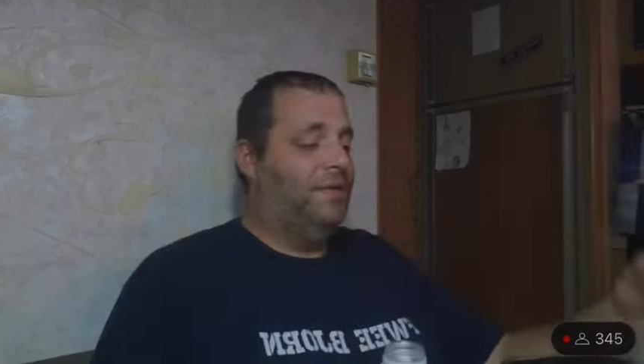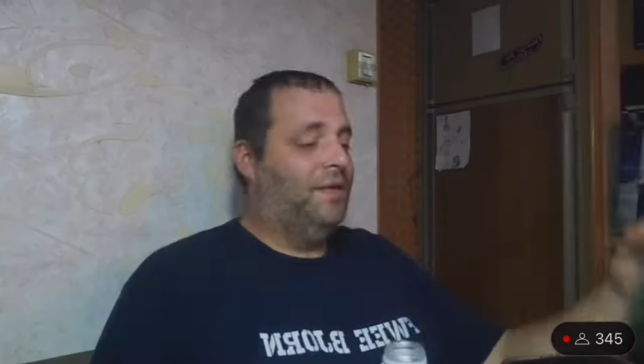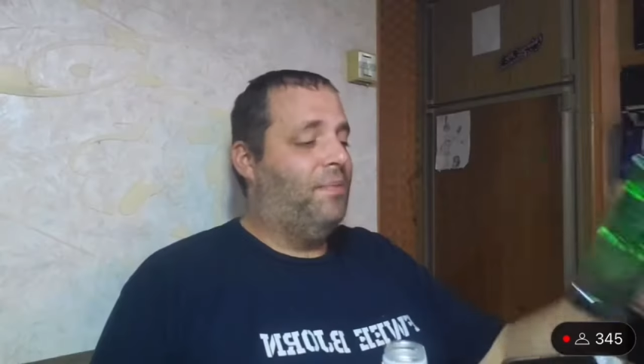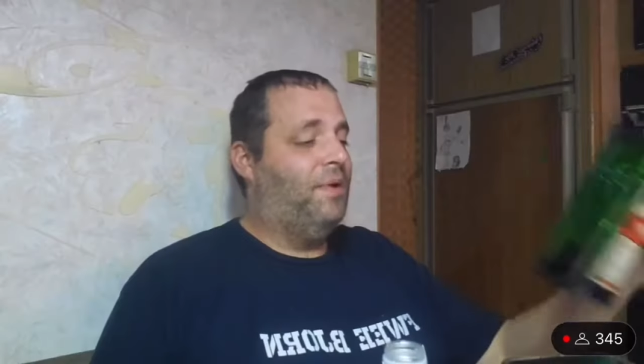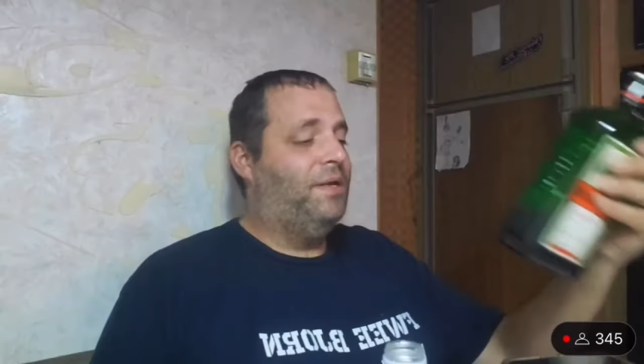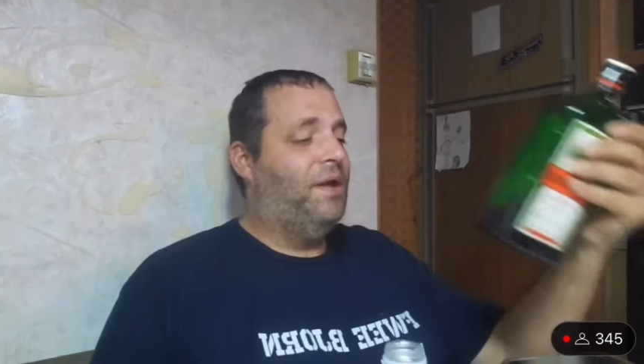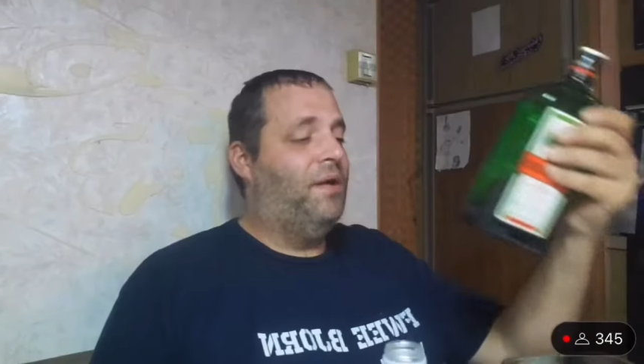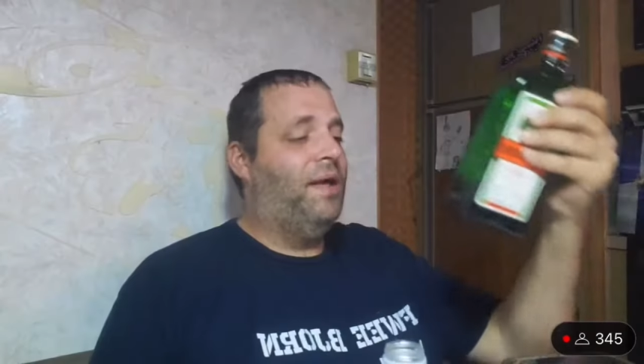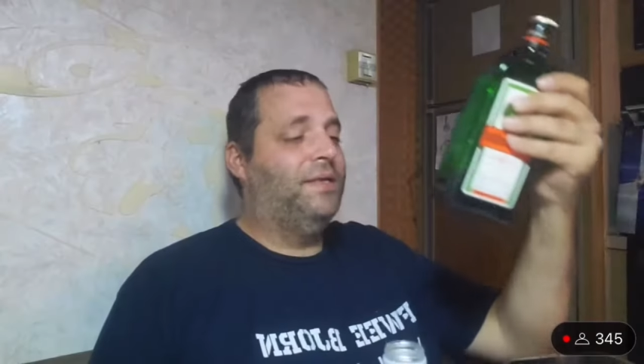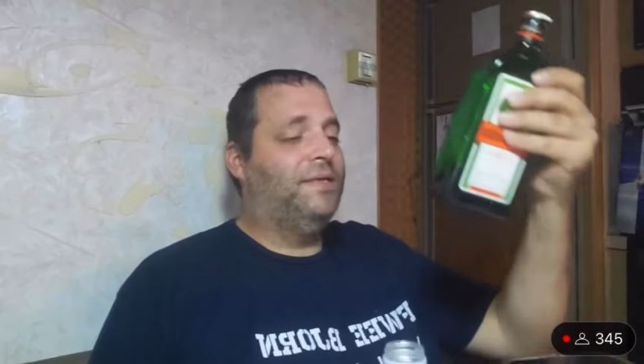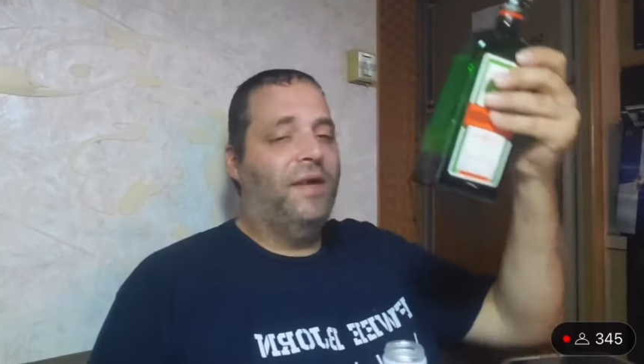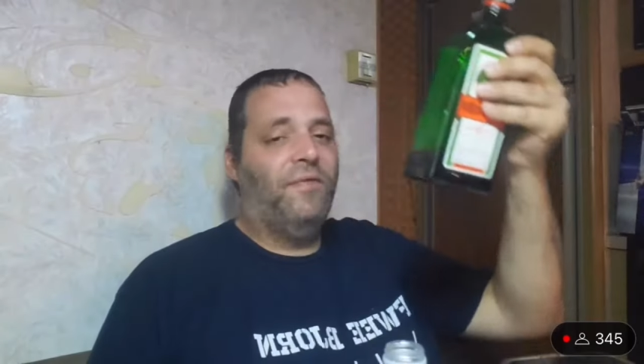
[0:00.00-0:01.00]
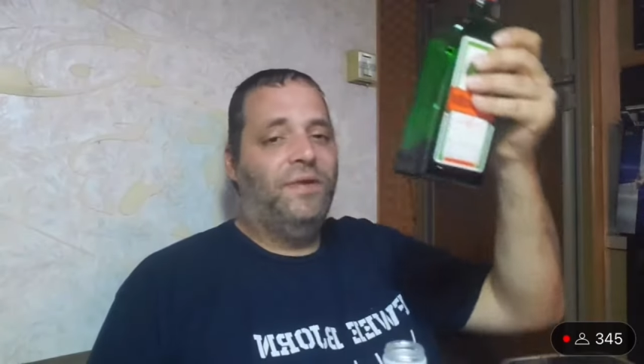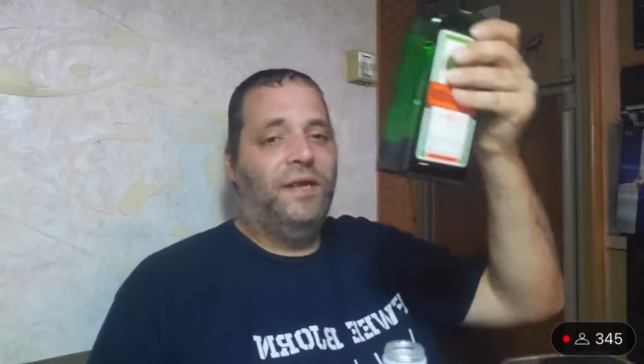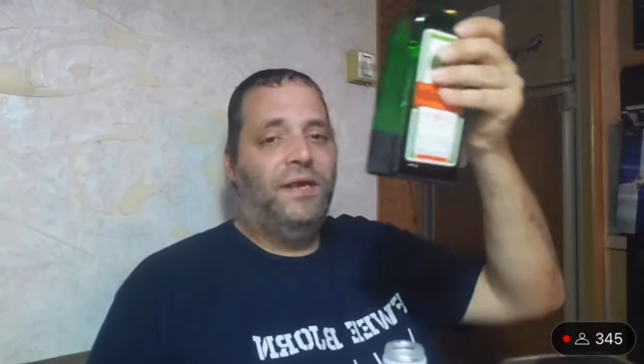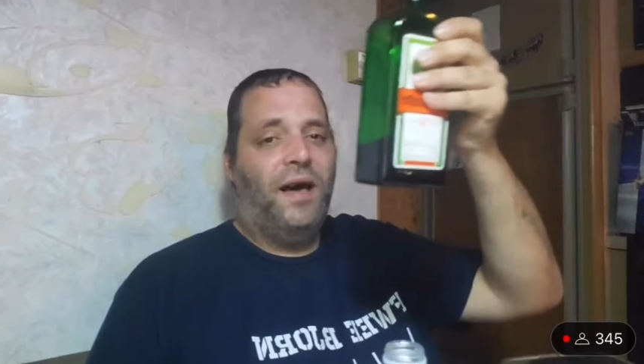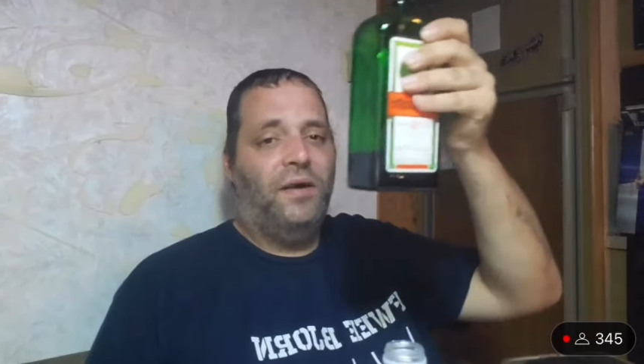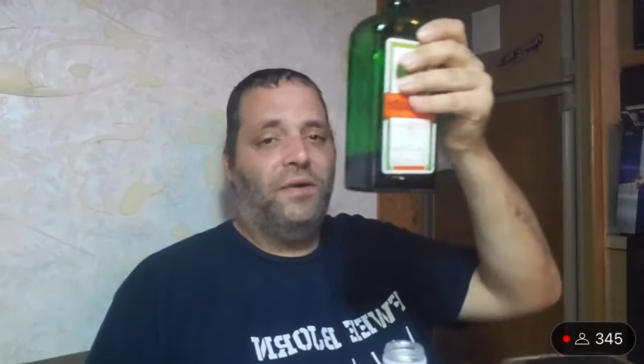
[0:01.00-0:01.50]
Someone donates
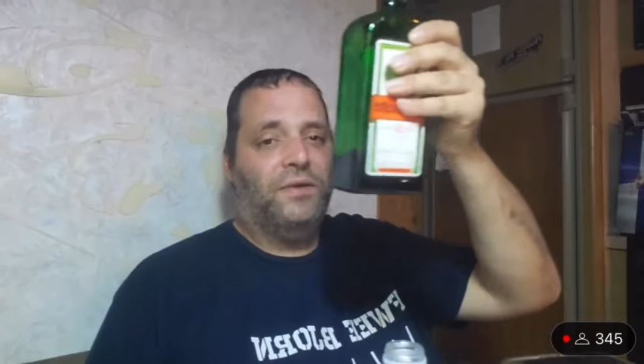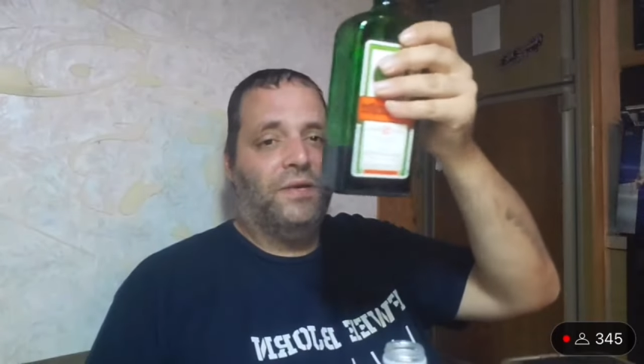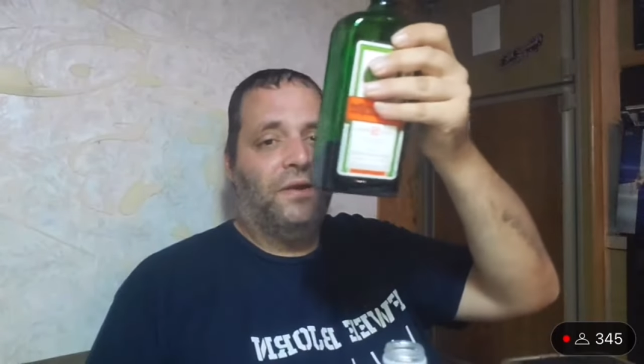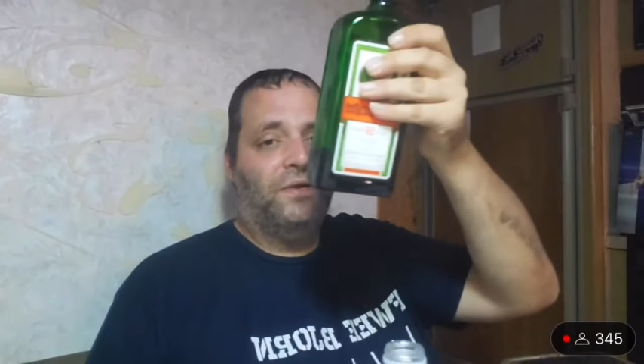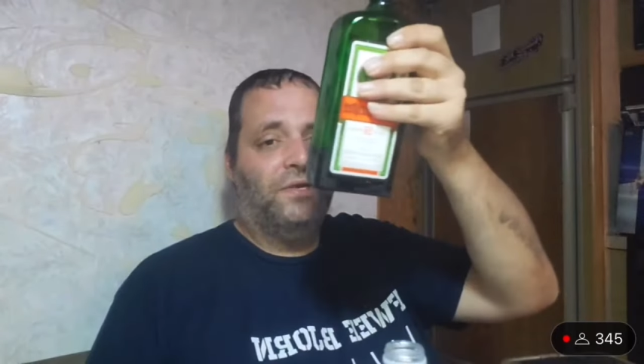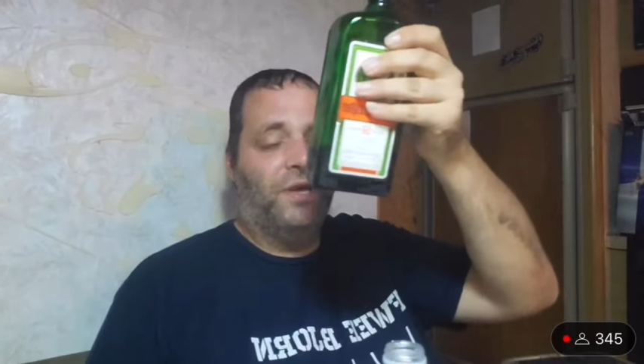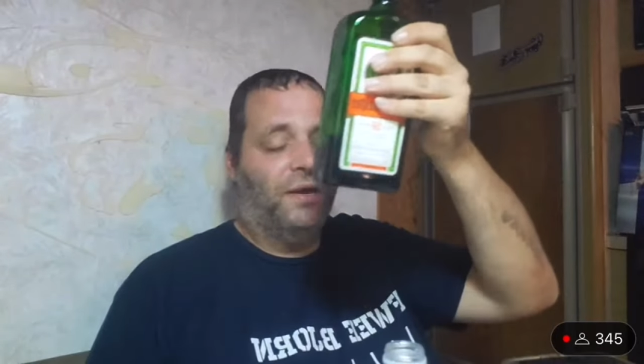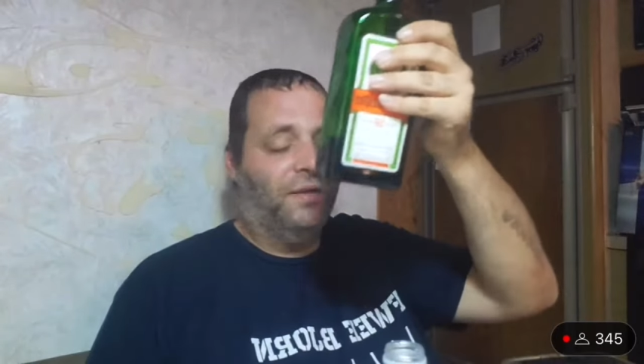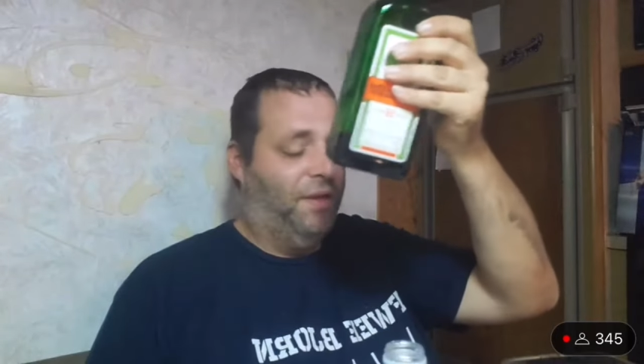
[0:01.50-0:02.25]
seventeen dollars and I'll chug